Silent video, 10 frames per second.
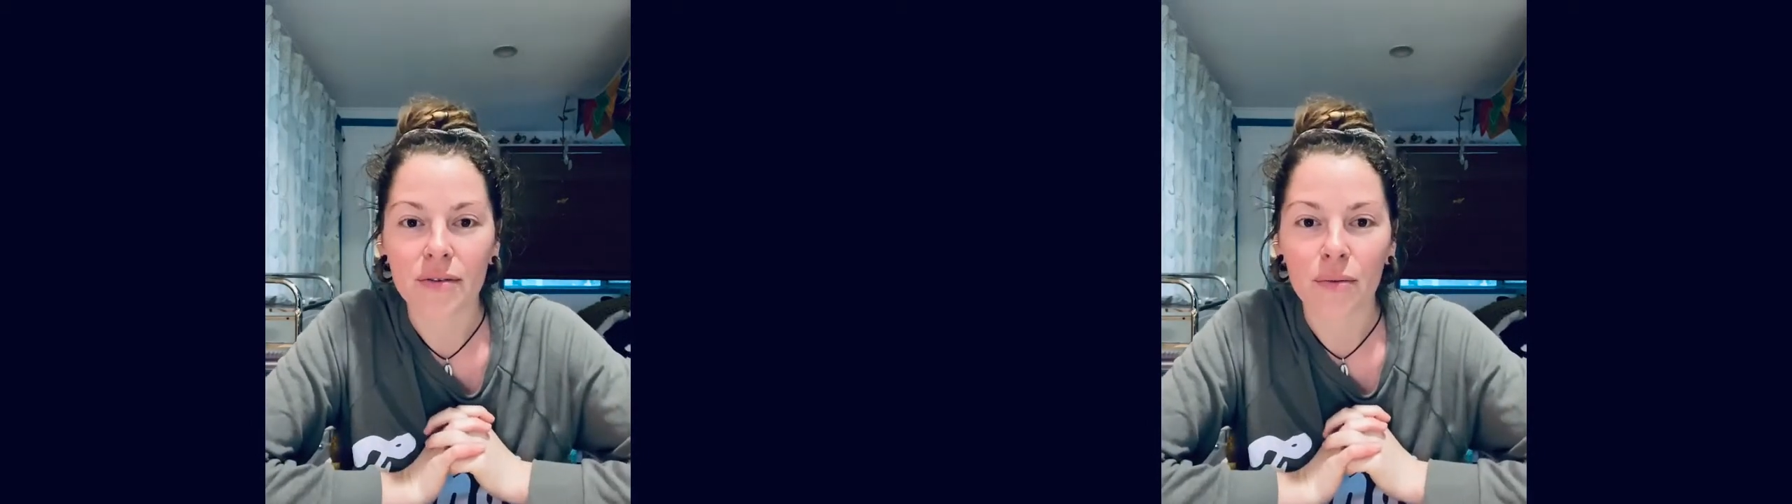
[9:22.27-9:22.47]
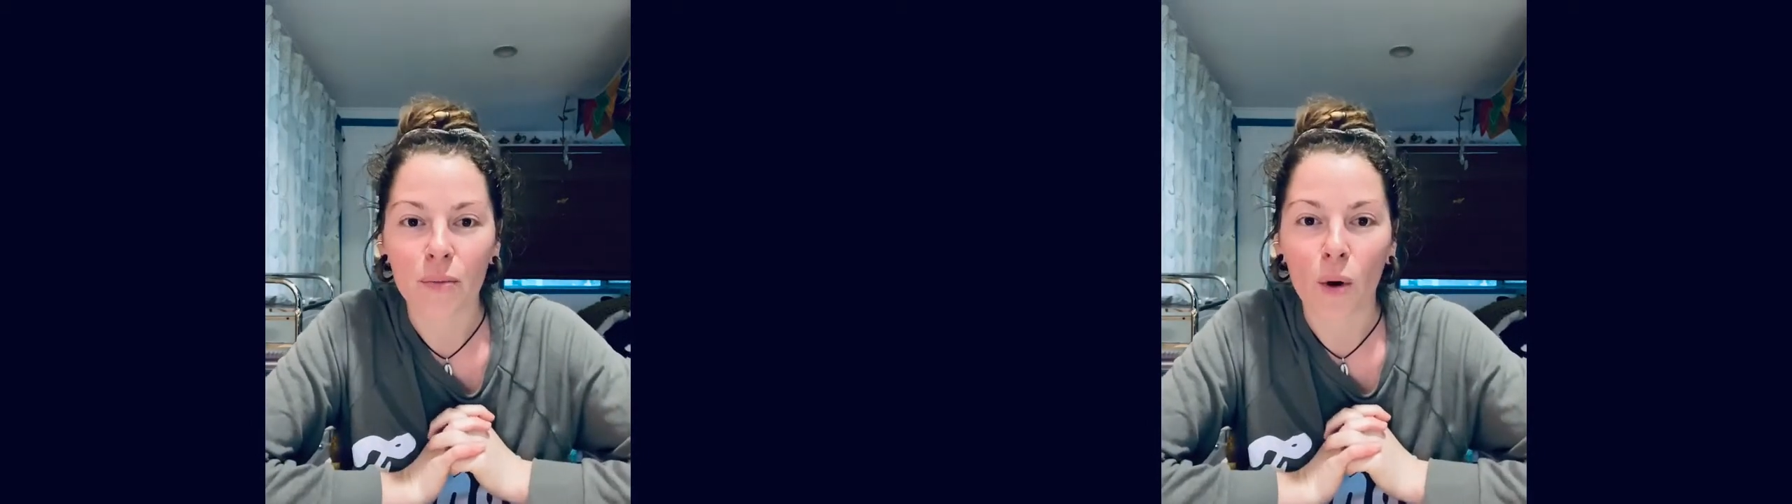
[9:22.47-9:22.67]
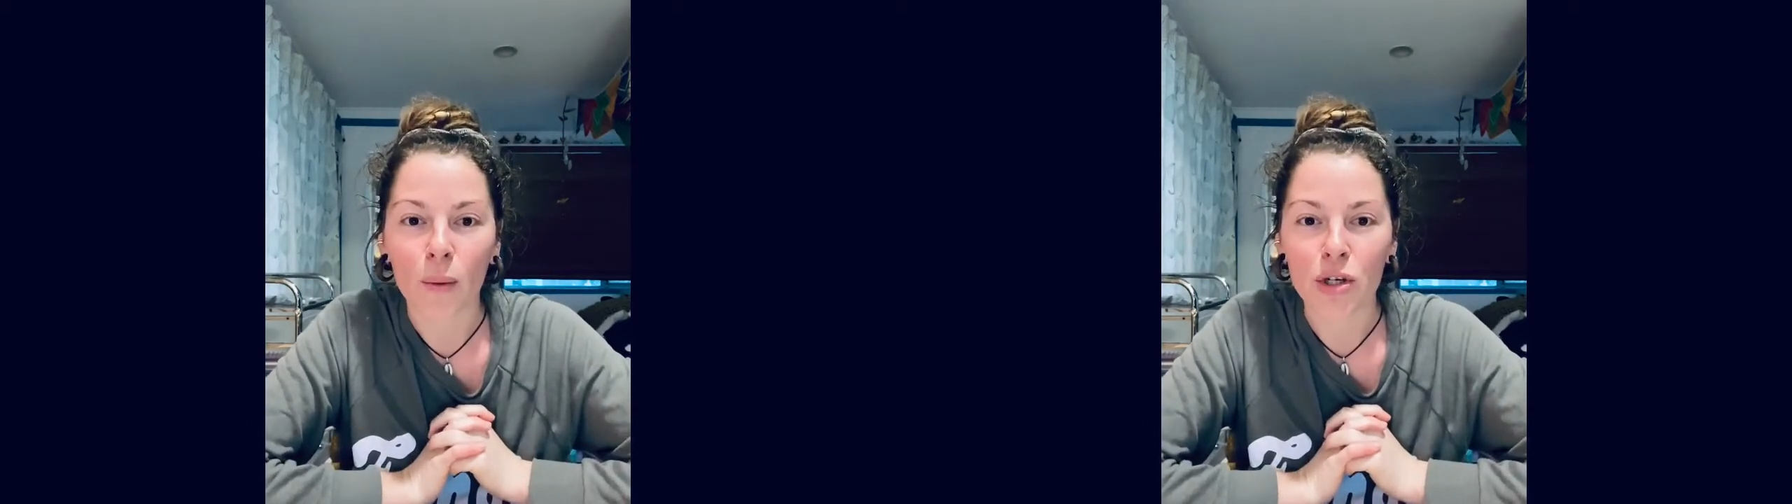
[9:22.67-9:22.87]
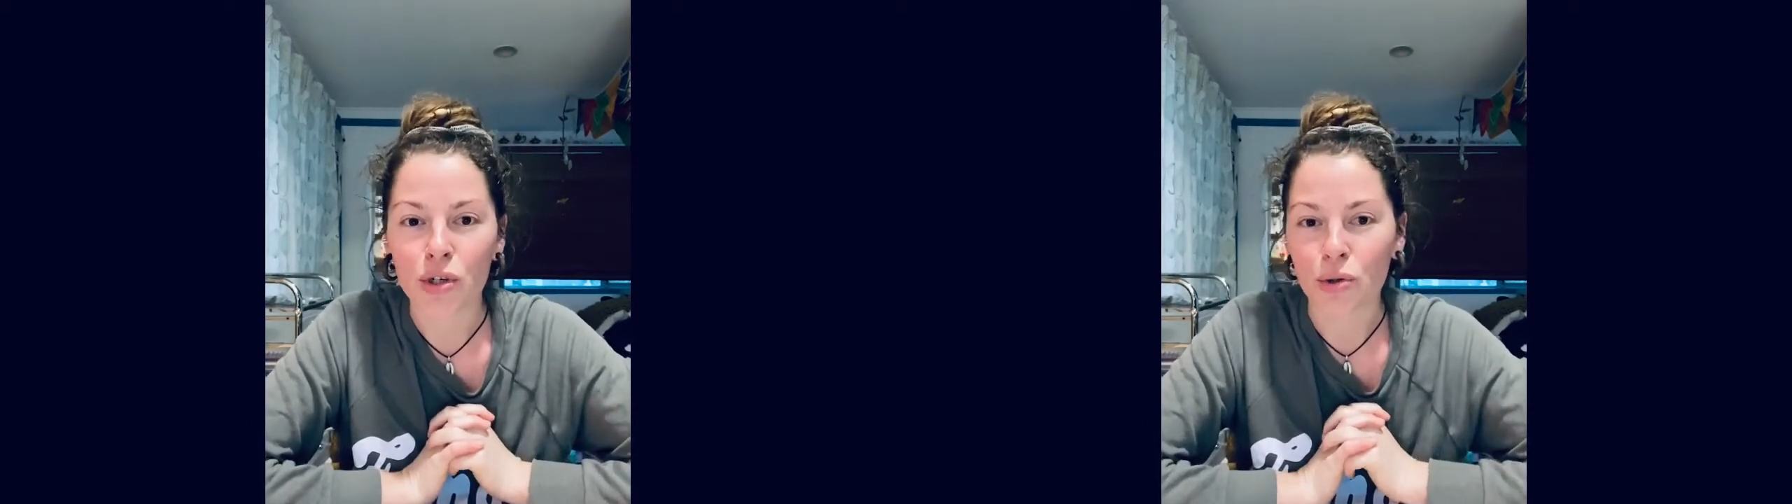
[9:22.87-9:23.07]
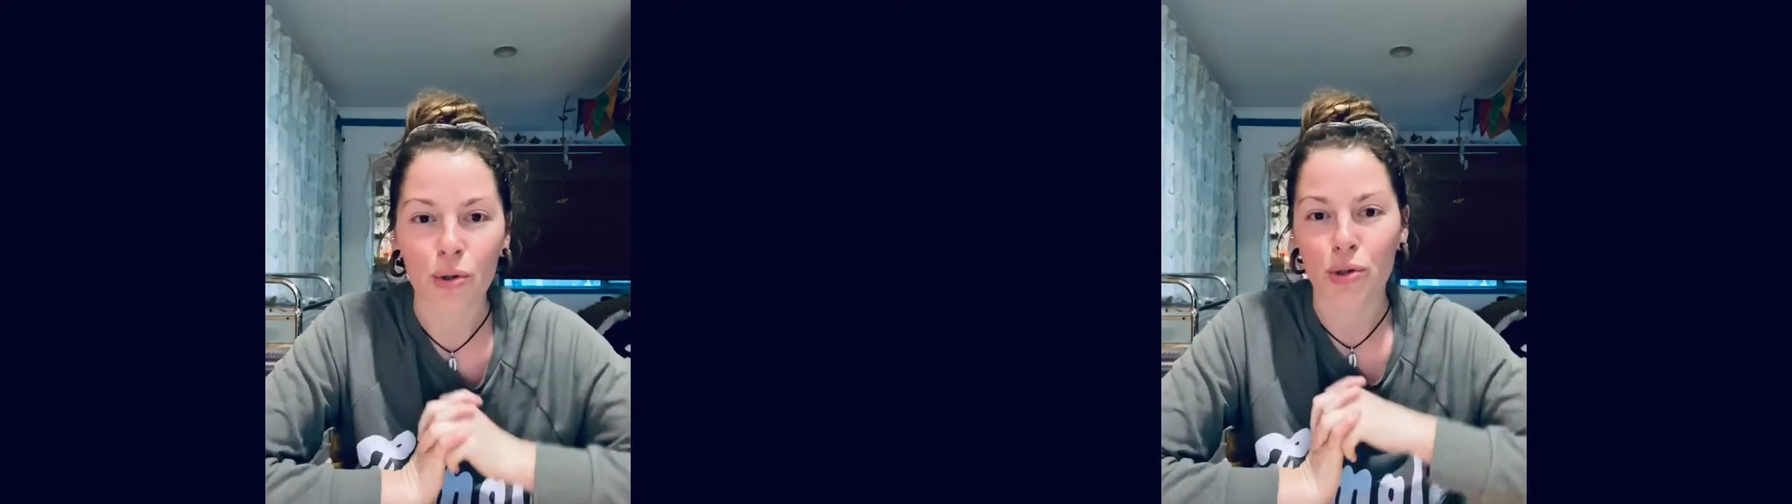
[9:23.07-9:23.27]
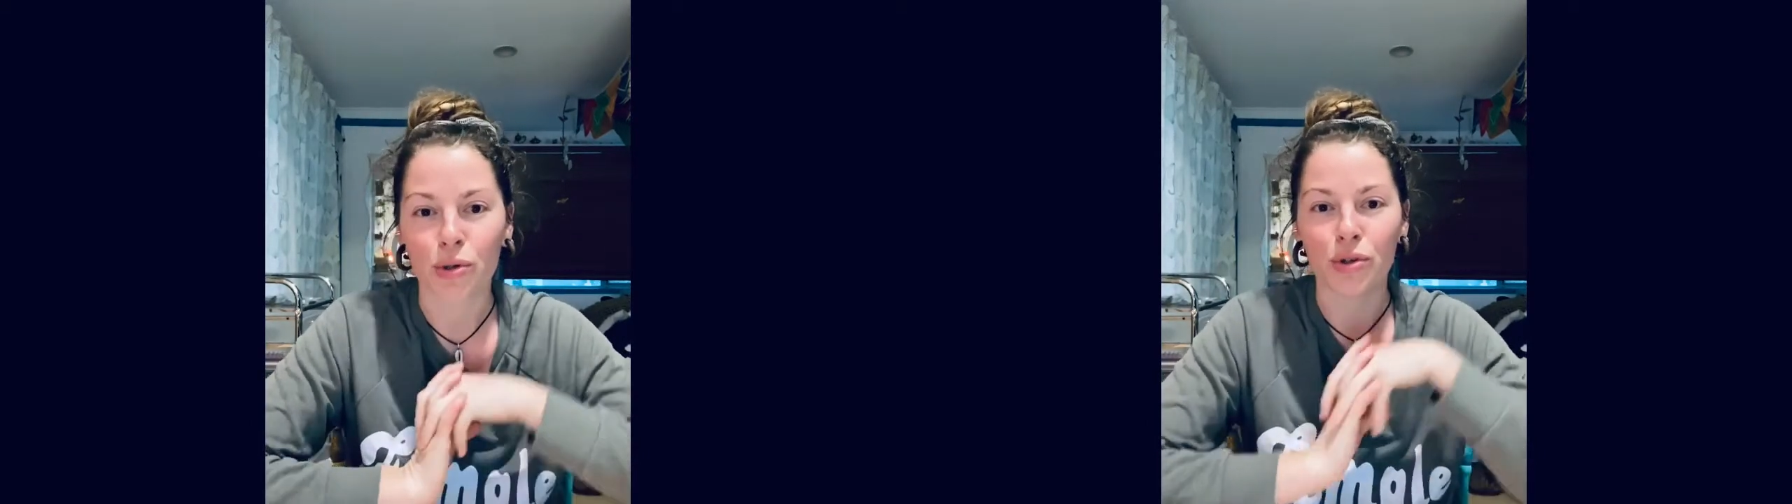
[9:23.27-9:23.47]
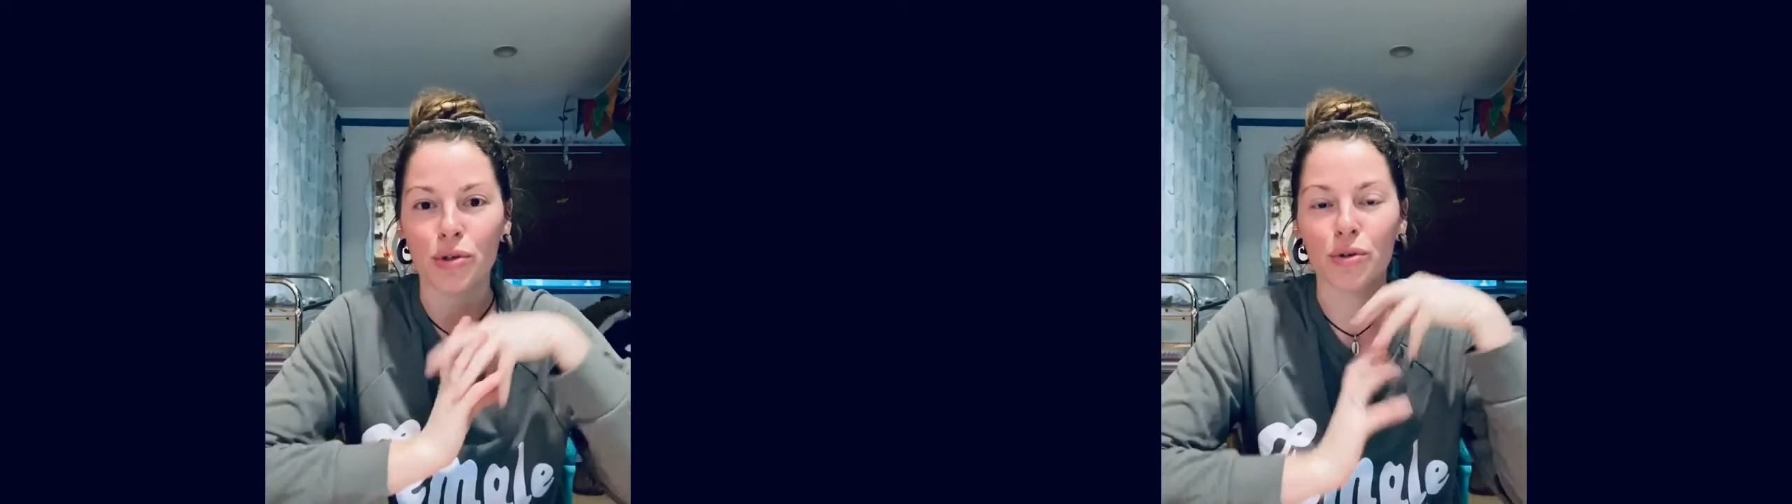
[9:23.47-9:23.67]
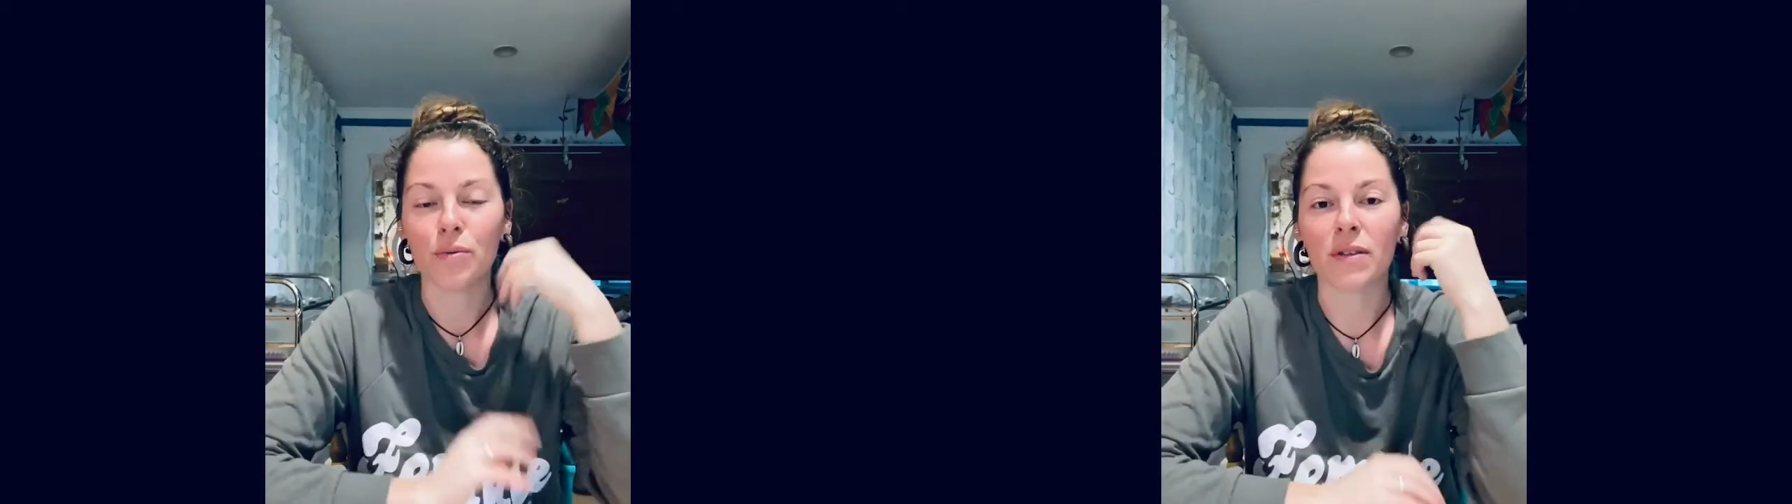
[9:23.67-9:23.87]
what we should or shouldn't
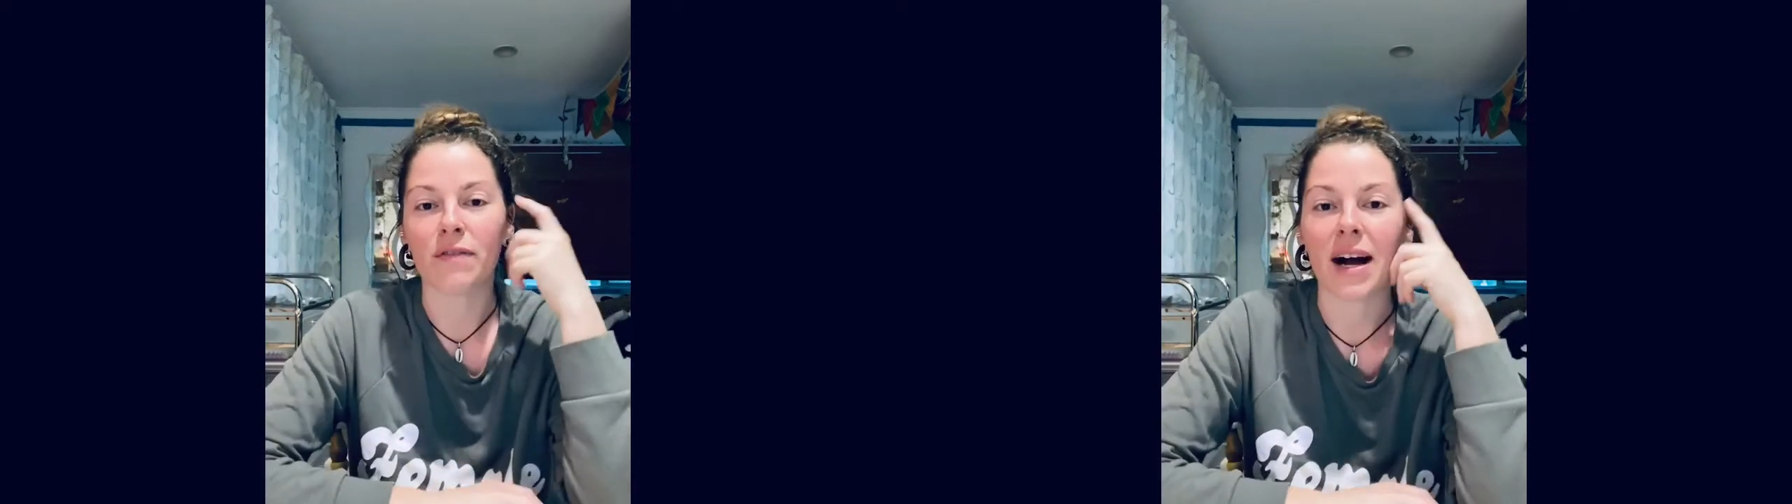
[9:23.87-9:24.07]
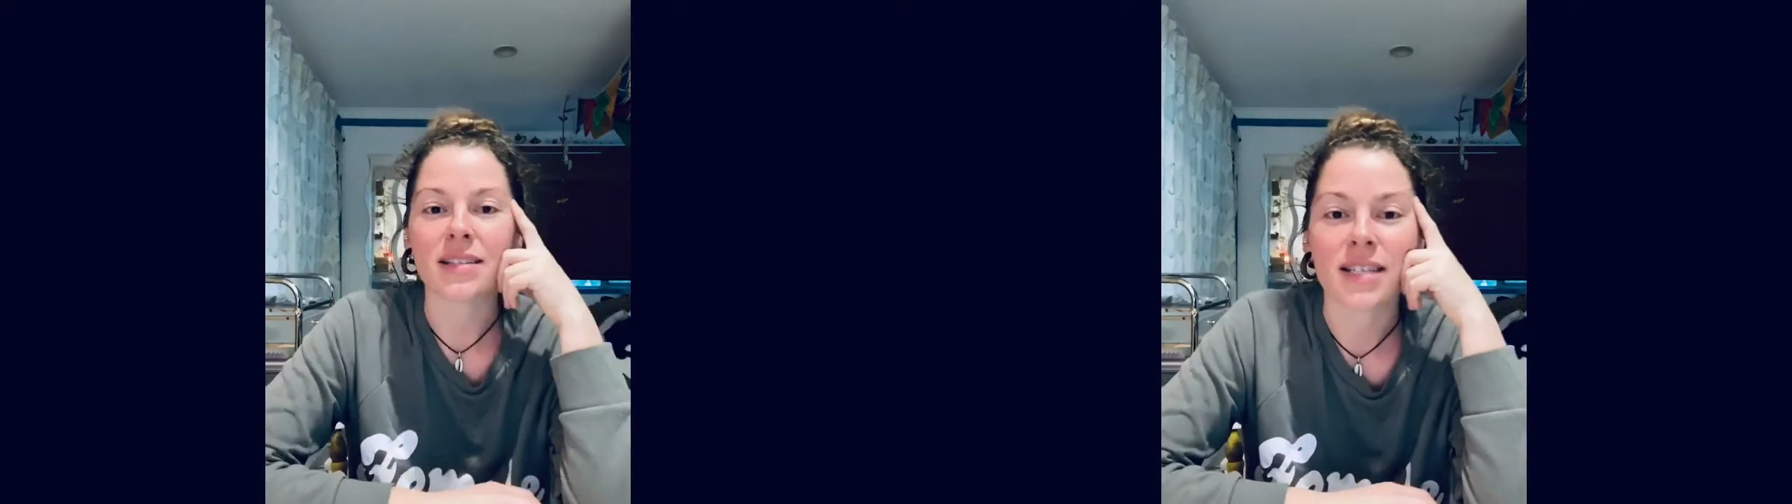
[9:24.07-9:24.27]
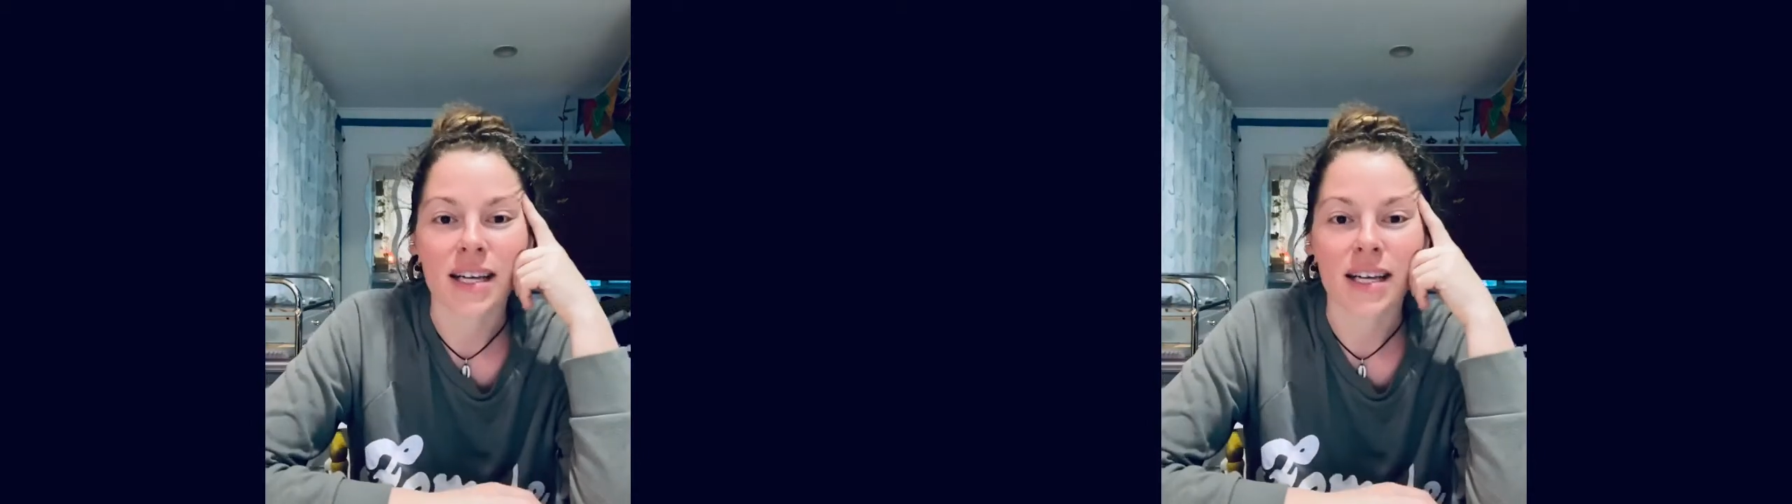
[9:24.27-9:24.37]
do with fasting